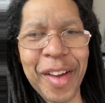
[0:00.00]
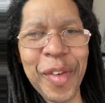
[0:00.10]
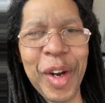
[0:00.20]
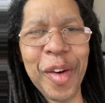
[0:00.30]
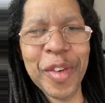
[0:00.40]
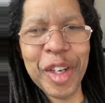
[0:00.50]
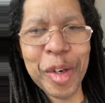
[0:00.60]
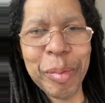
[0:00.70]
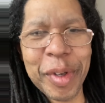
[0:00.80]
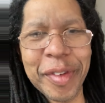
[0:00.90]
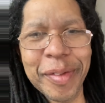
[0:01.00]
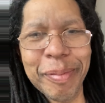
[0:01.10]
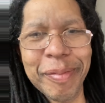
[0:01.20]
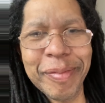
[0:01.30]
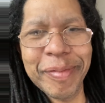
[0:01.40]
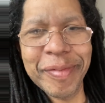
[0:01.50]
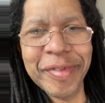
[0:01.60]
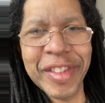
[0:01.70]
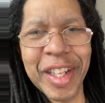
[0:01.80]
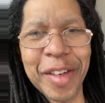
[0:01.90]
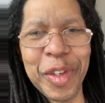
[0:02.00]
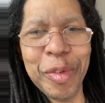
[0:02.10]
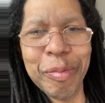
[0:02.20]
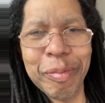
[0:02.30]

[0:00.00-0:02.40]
I went over a little bit. Love you.